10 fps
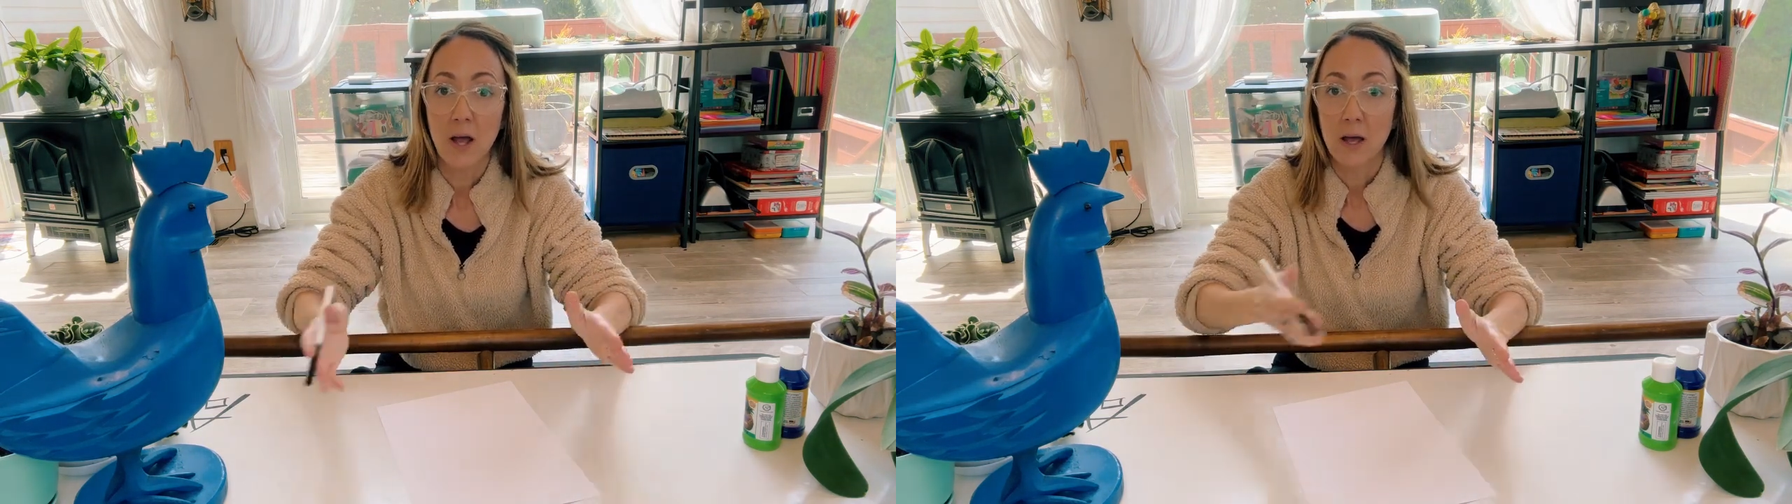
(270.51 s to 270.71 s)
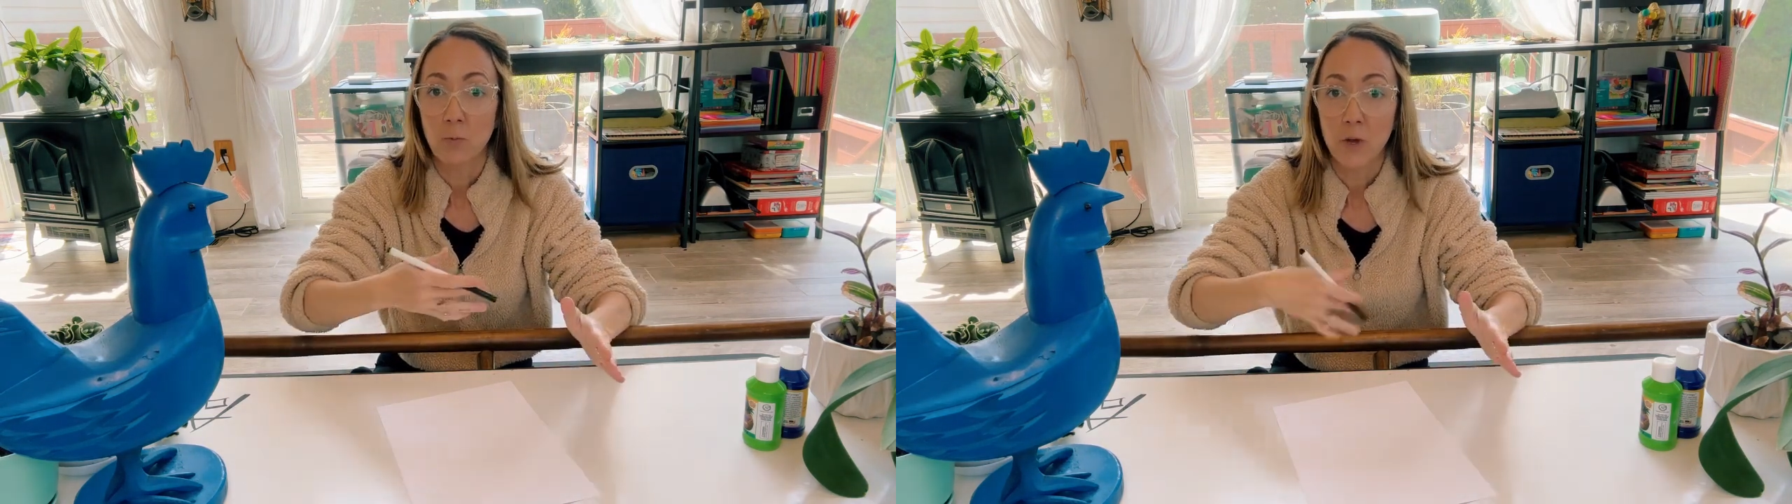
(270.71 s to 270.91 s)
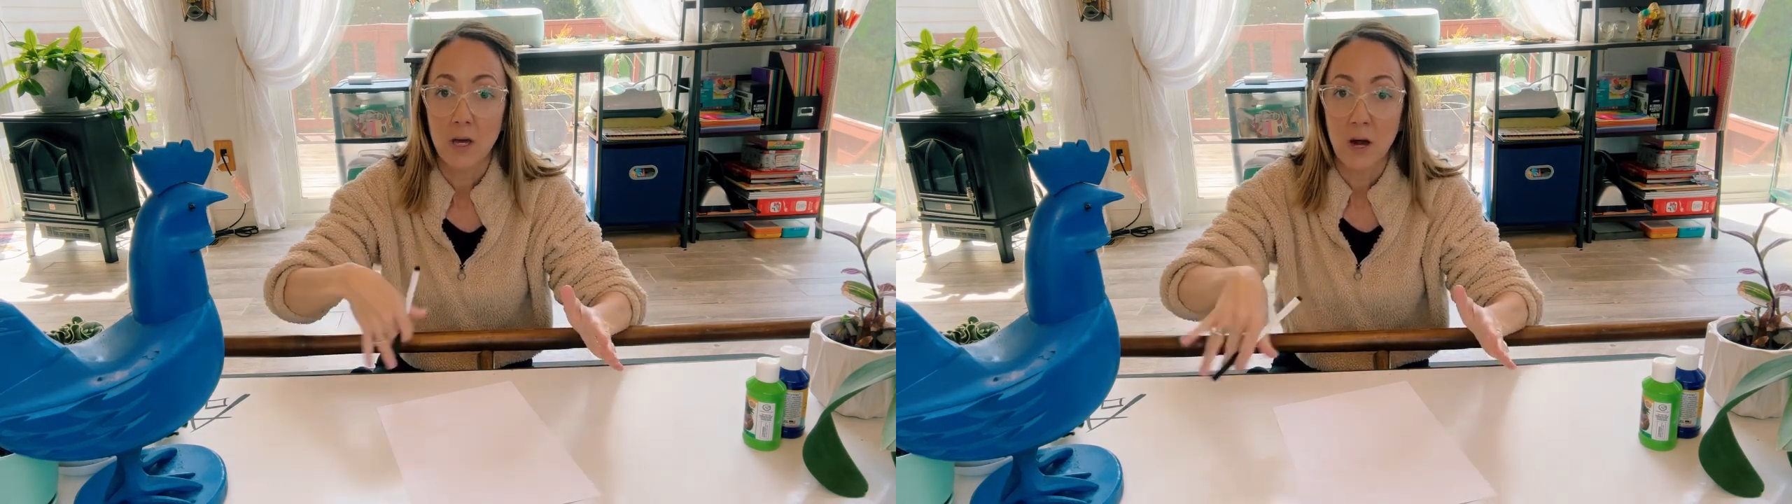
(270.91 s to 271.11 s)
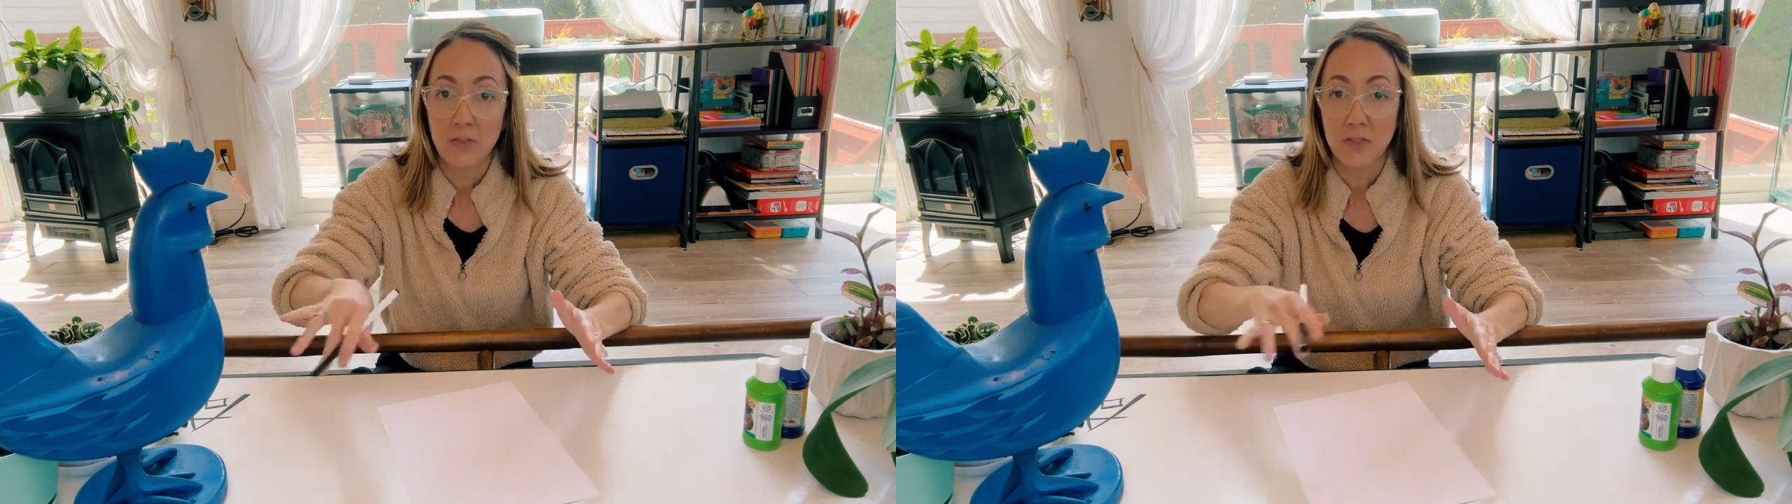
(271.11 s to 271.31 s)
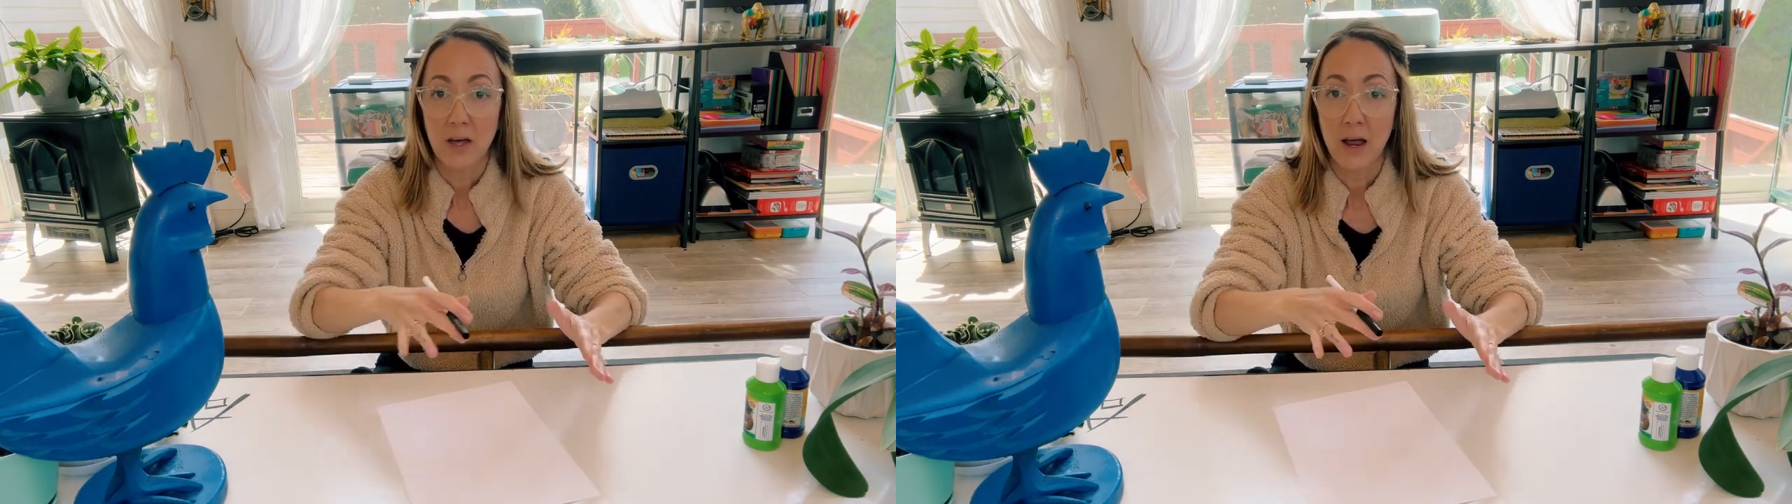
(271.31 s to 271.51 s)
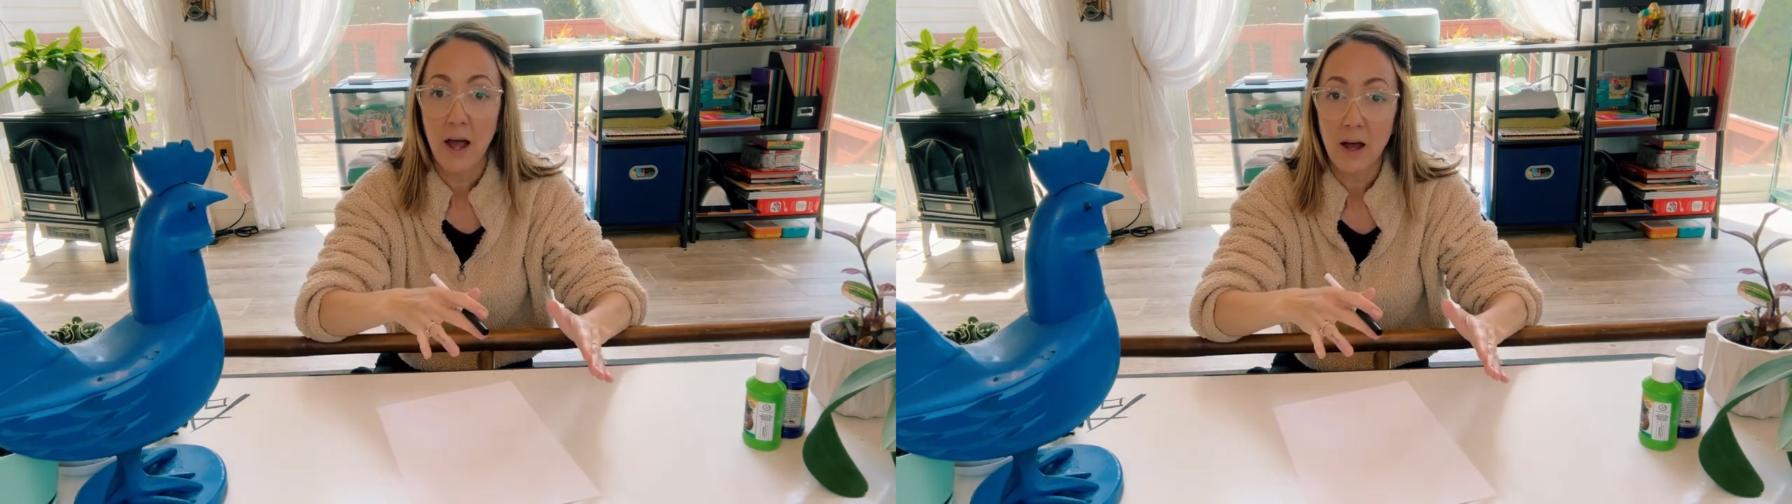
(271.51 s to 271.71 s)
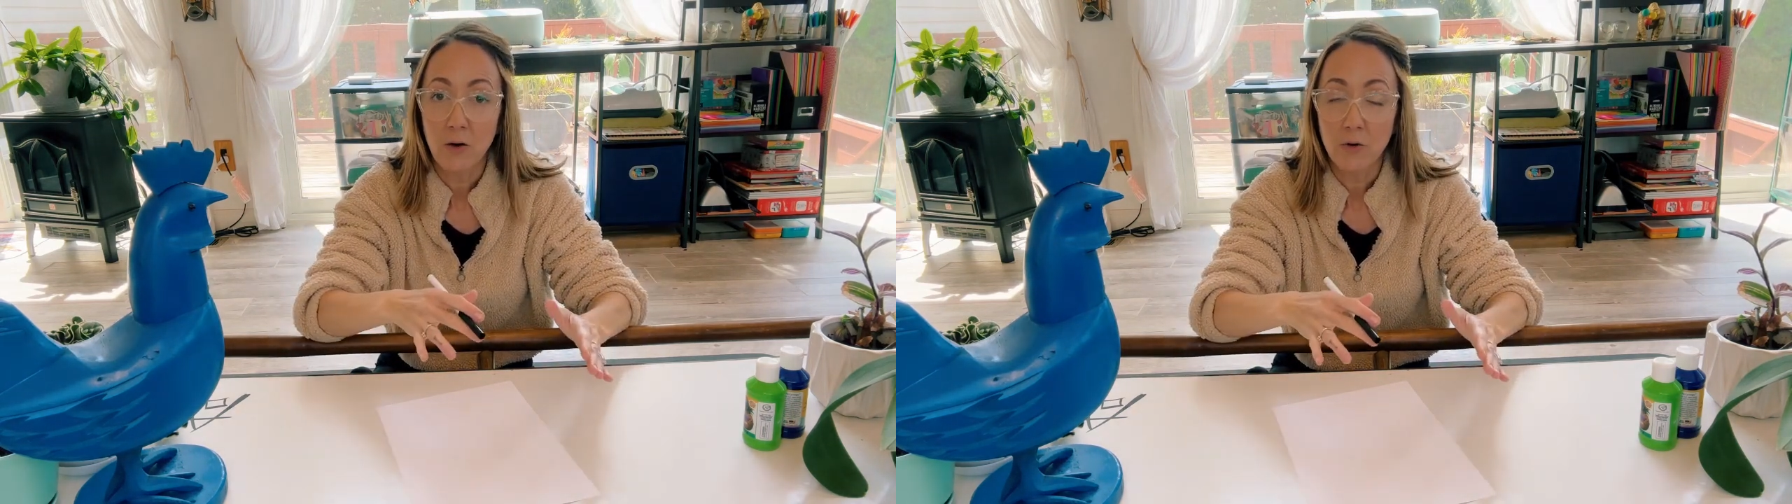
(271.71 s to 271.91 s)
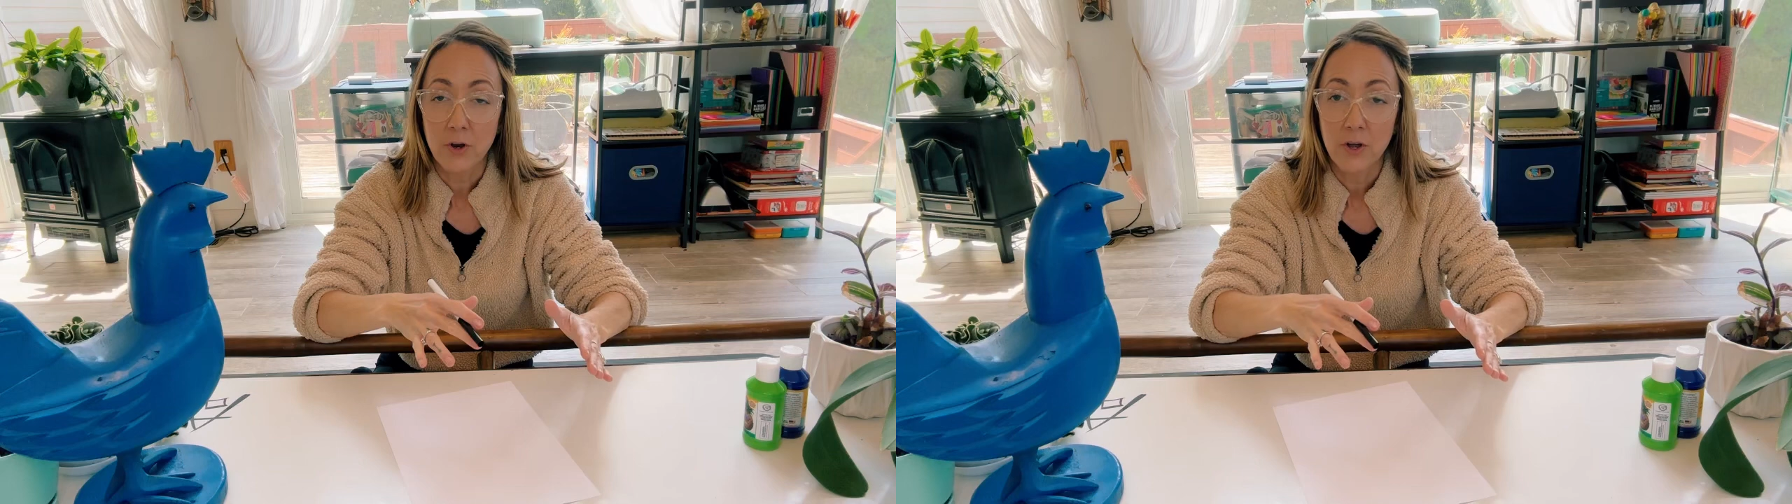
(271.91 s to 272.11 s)
and we cut that
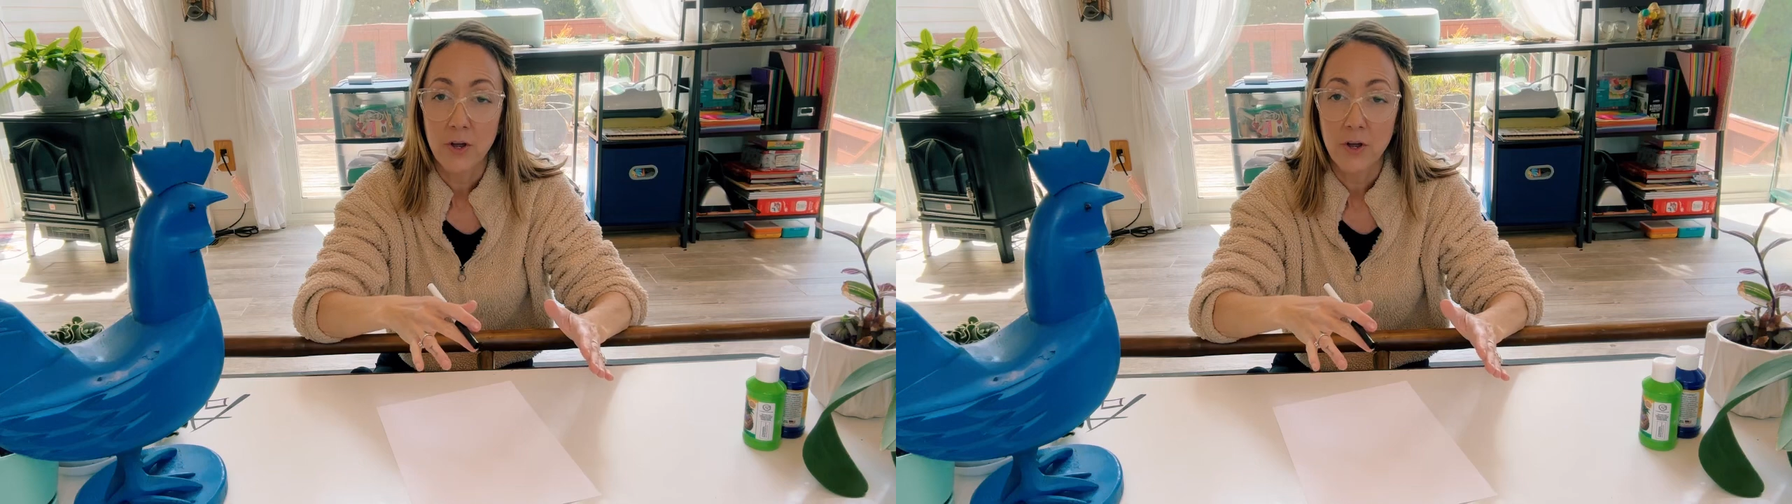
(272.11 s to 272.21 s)
out,